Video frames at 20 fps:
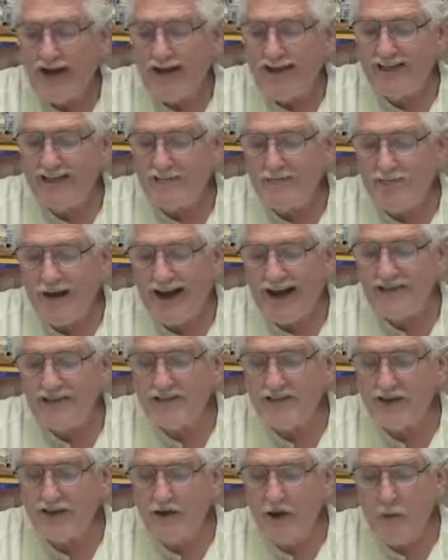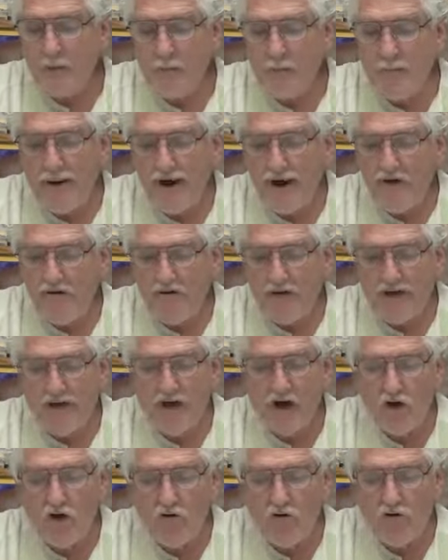A spastic
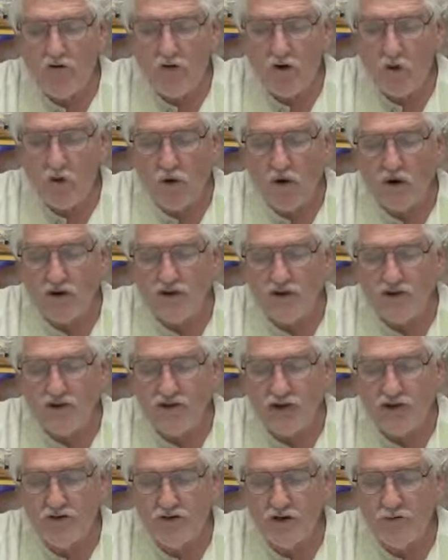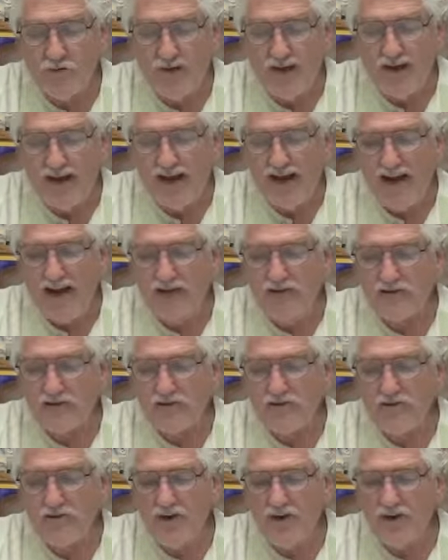pelvic floor syndrome. Anal
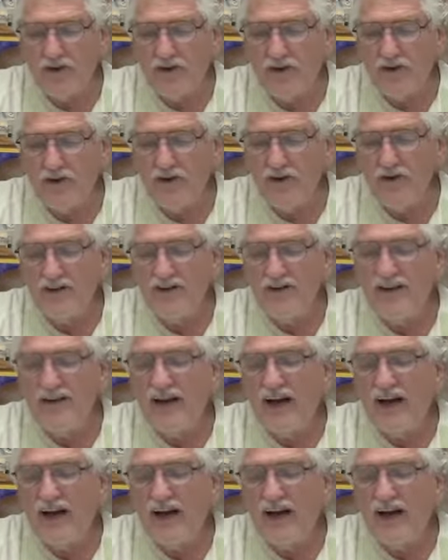sphincter,